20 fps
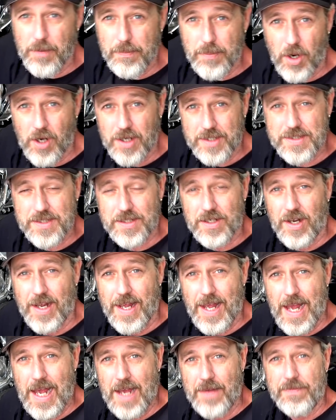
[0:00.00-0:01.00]
bikes that I
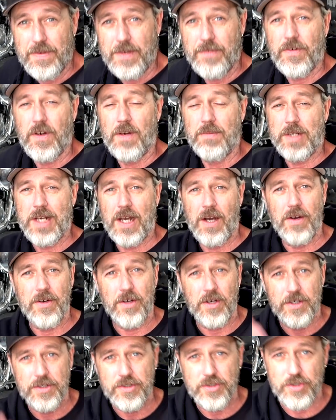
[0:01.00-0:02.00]
have. If I'm going
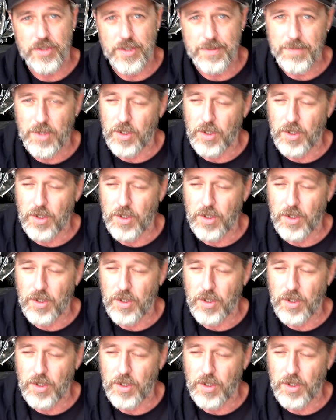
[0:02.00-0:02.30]
on a trip,